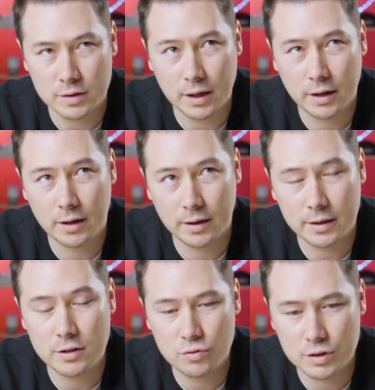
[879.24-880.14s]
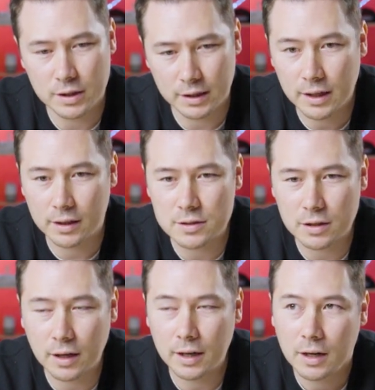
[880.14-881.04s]
Yeah, interesting. Yeah, because
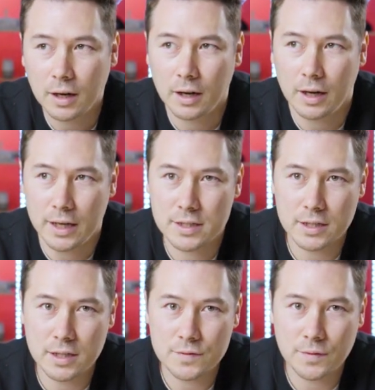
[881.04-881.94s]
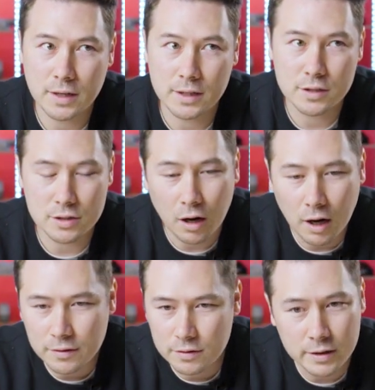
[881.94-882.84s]
I, it's it's funny because
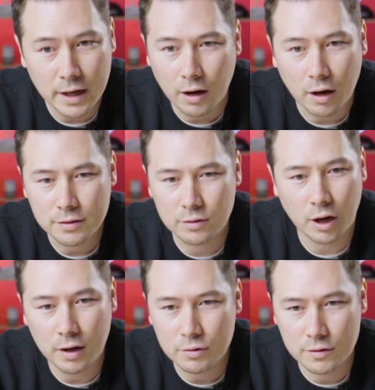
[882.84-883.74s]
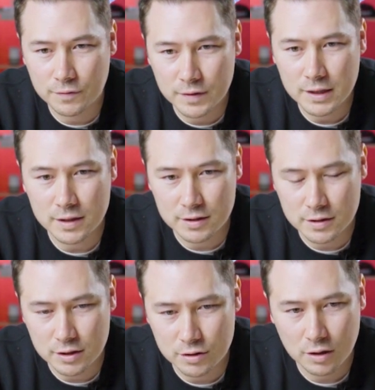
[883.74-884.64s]
I yeah I thought I would have figured
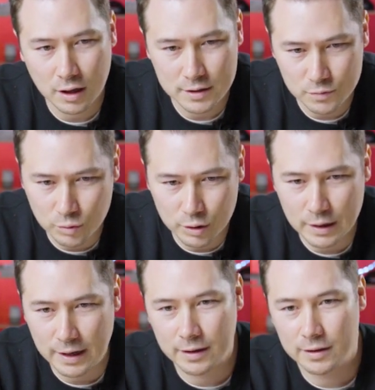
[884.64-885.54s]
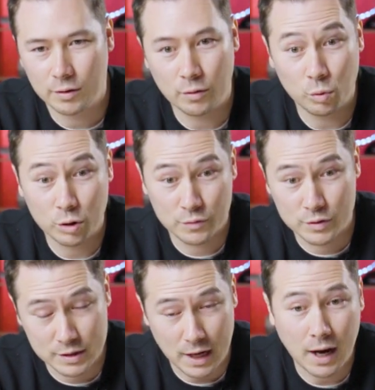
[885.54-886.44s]
that you guys would uh, would have
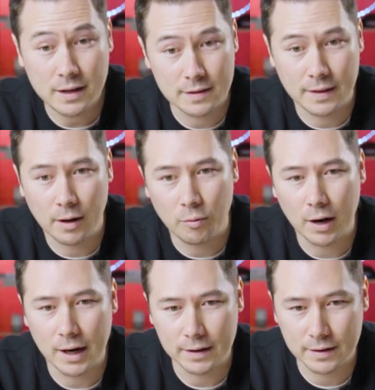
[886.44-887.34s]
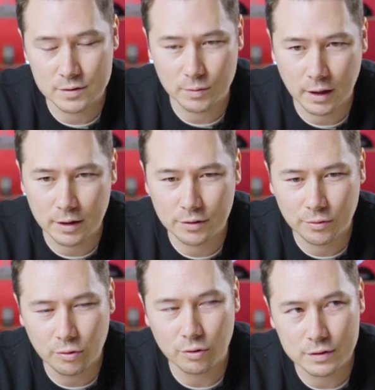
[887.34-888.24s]
started that way. That's what I
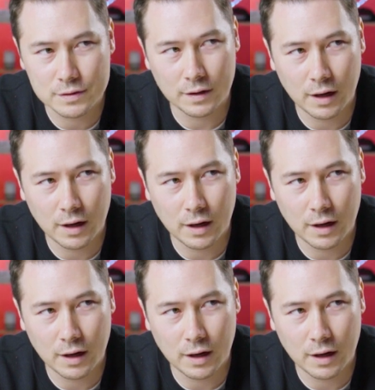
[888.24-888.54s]
thought.